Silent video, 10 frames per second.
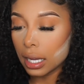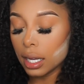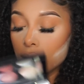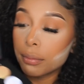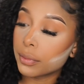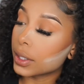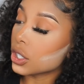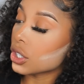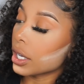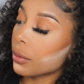
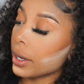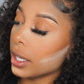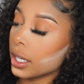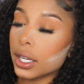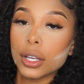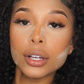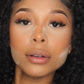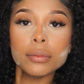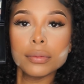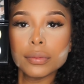this shade right
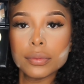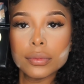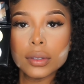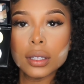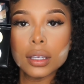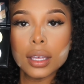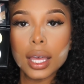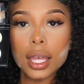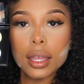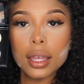here
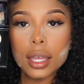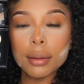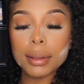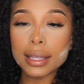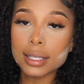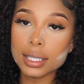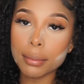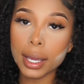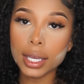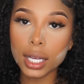and apply that to
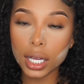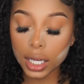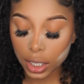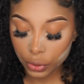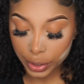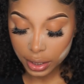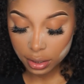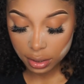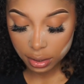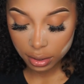my
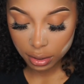crease.